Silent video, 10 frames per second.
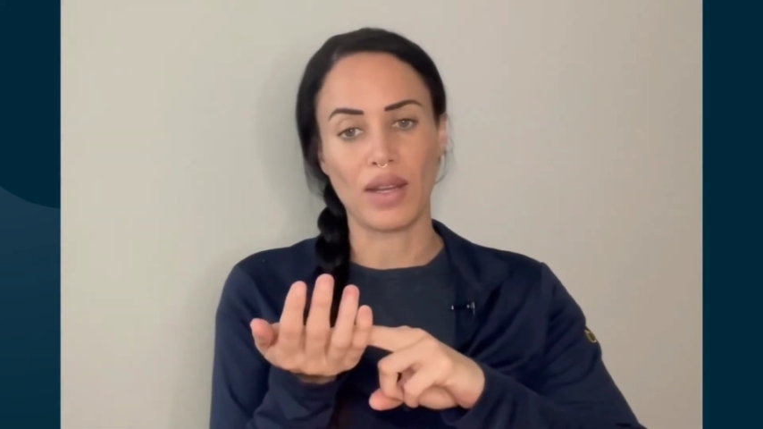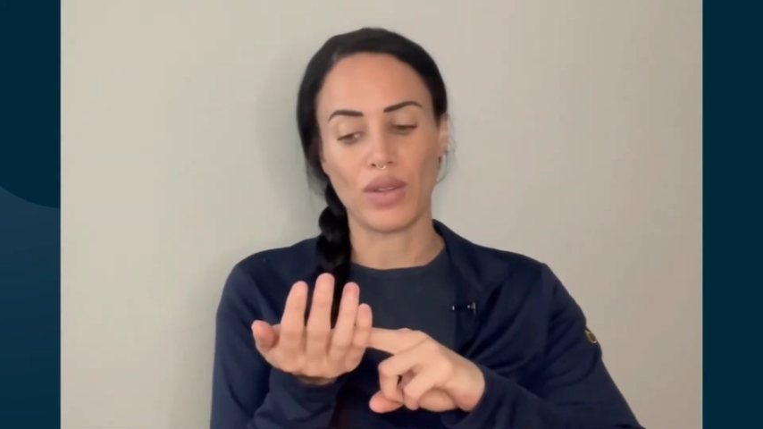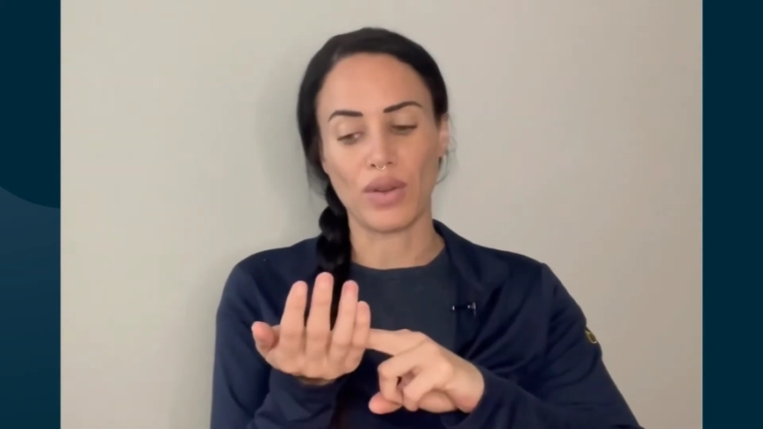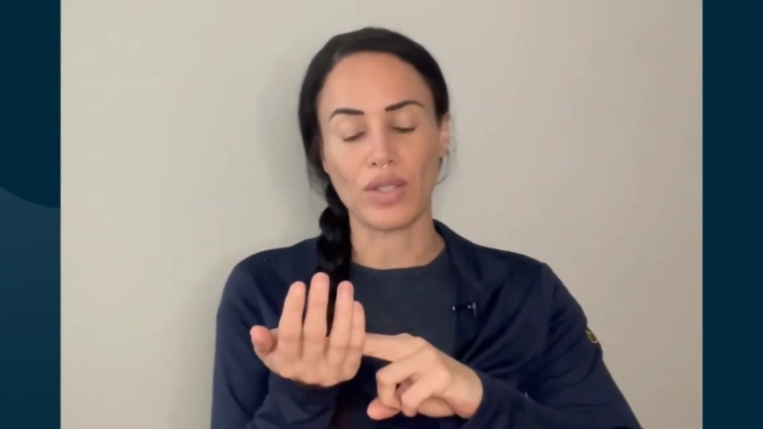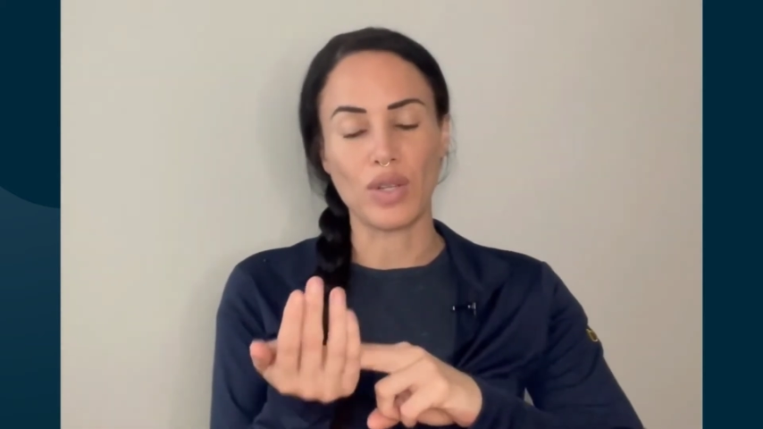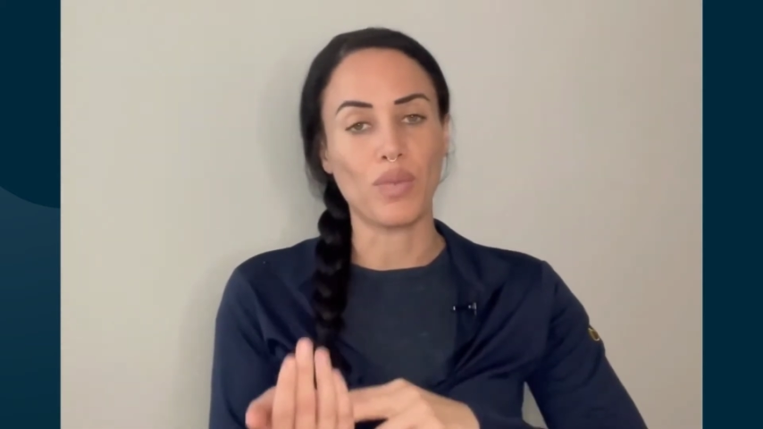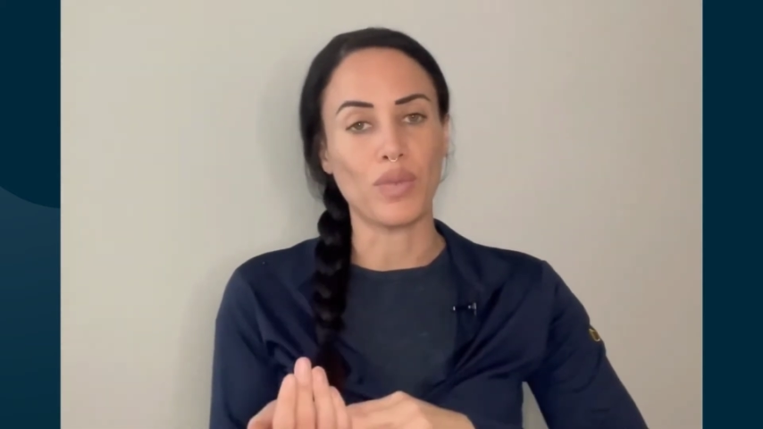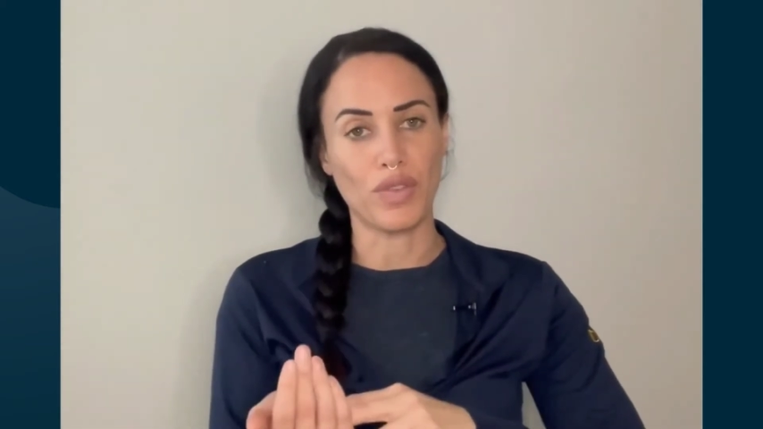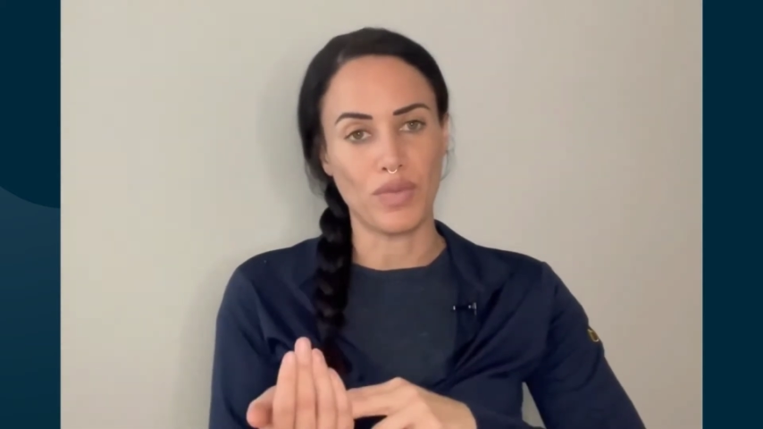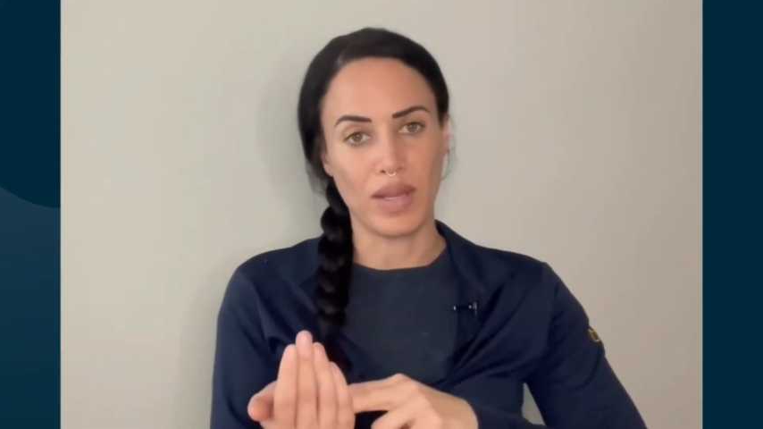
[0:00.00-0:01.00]
There is no
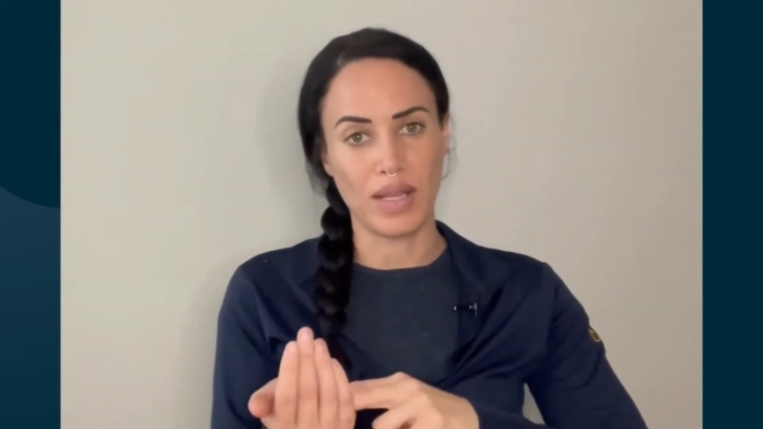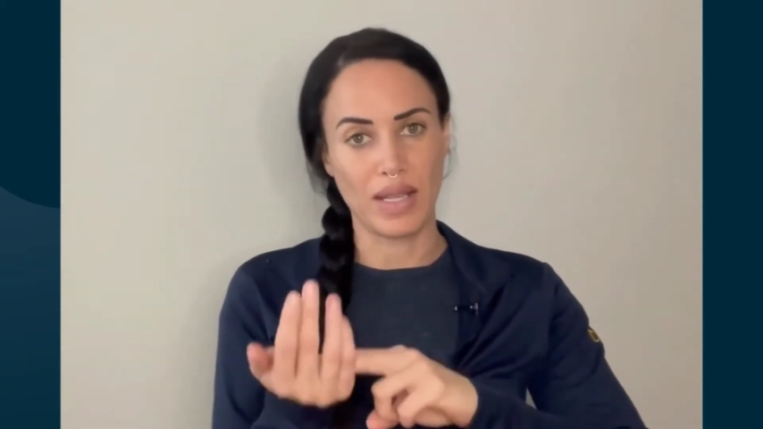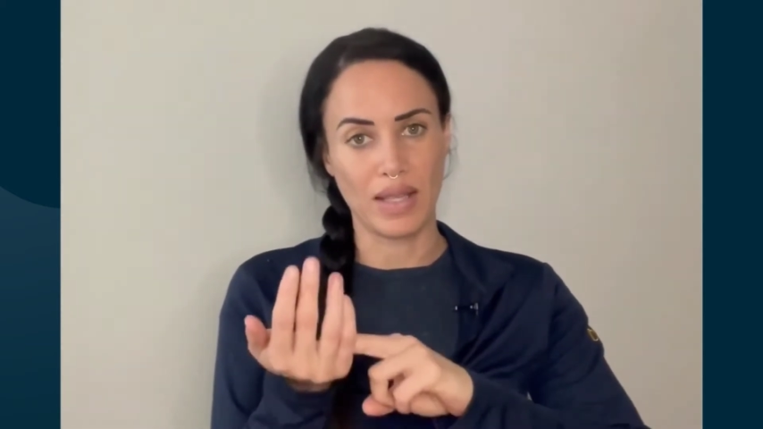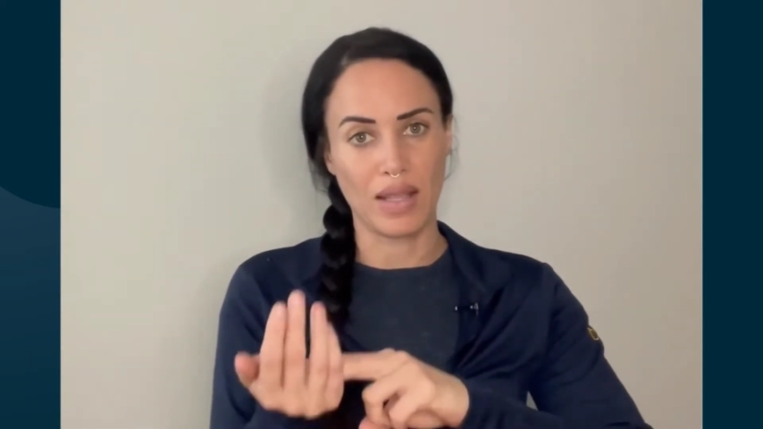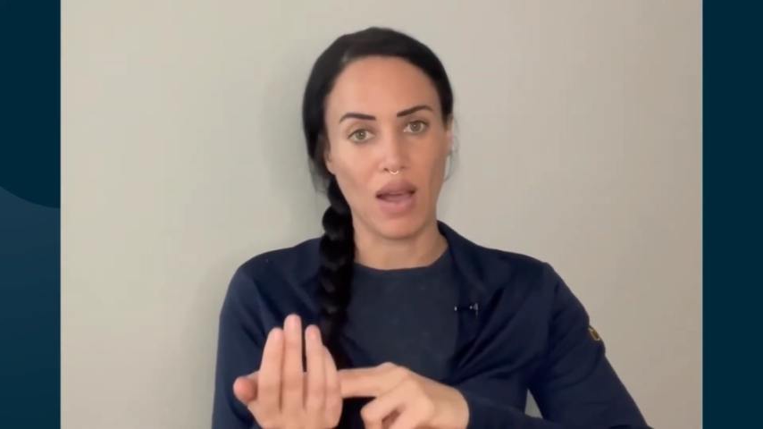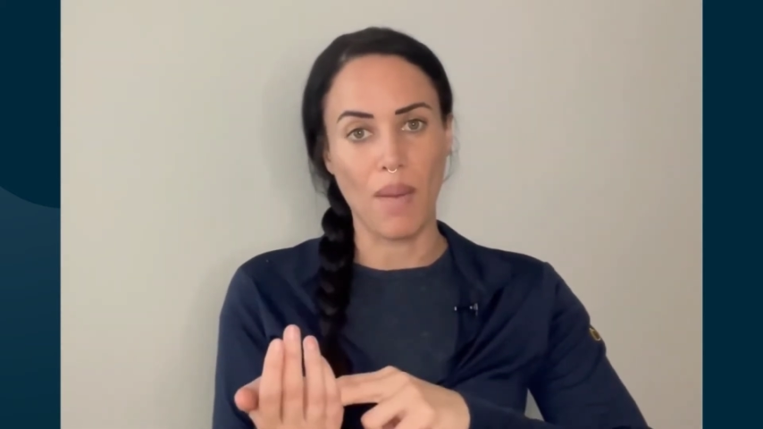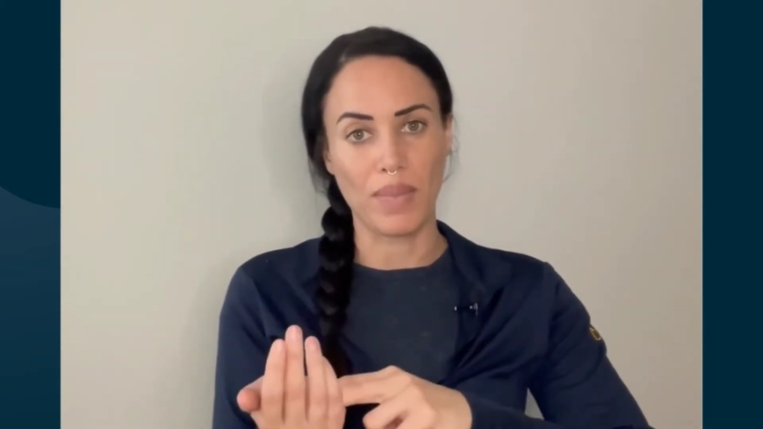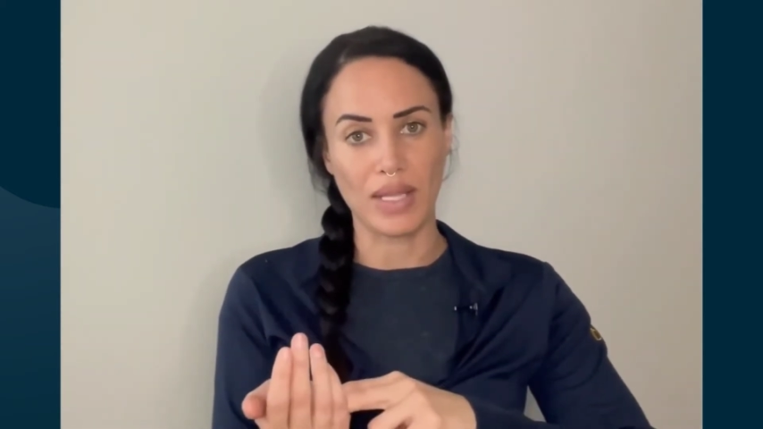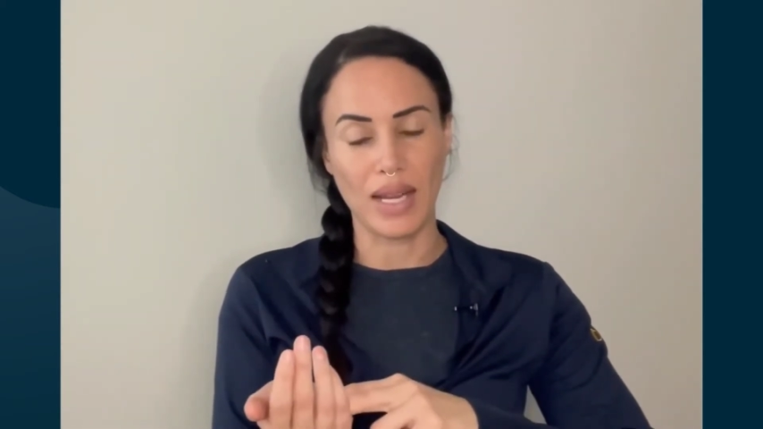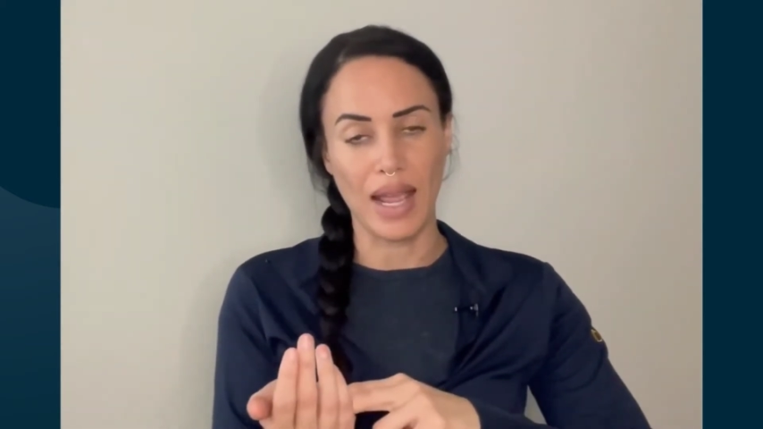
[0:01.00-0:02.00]
movement in the
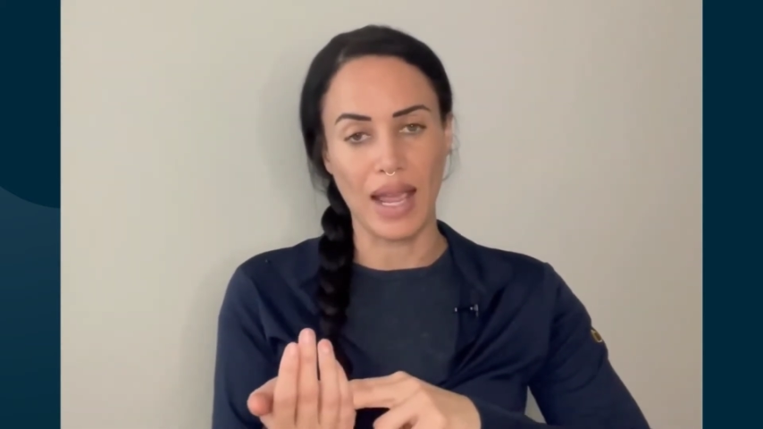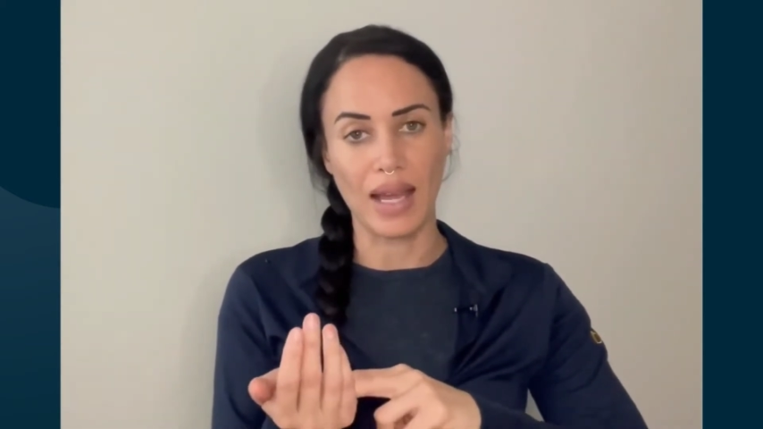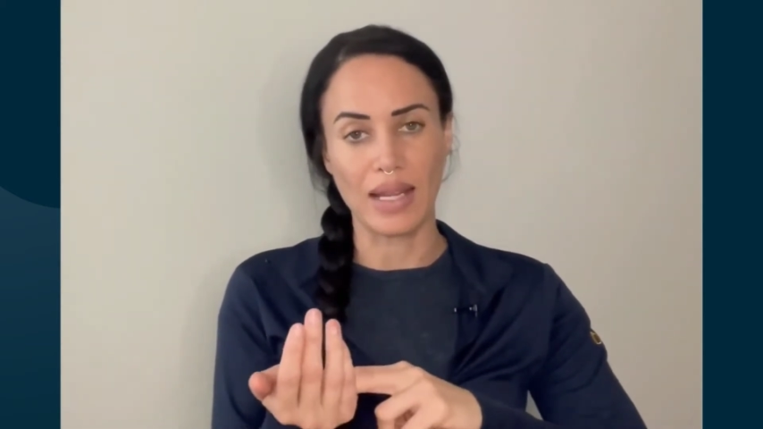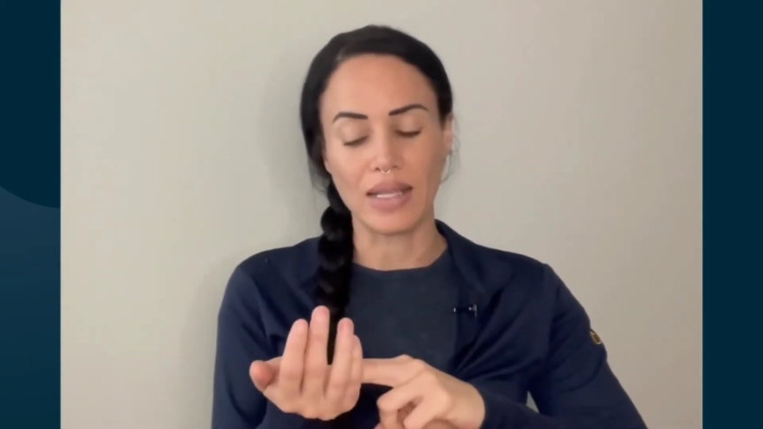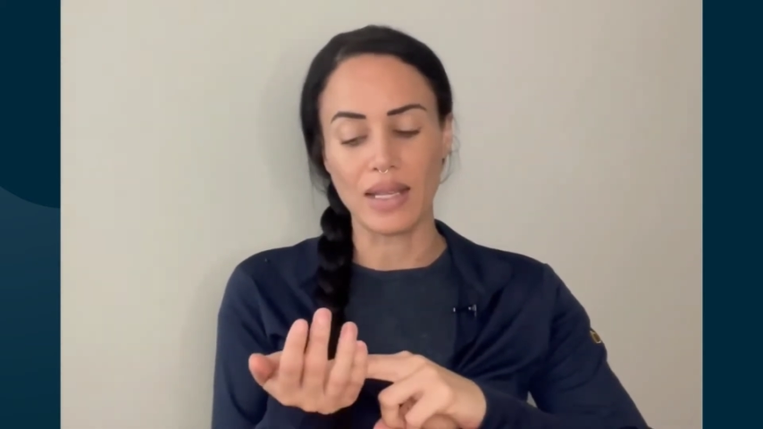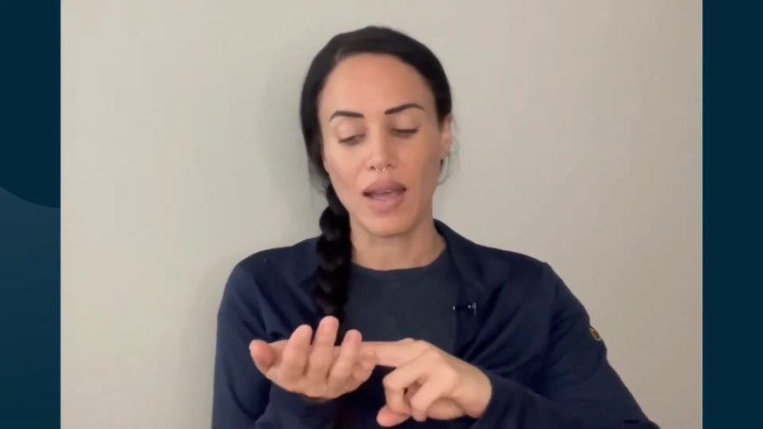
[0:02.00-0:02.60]
opposite hand.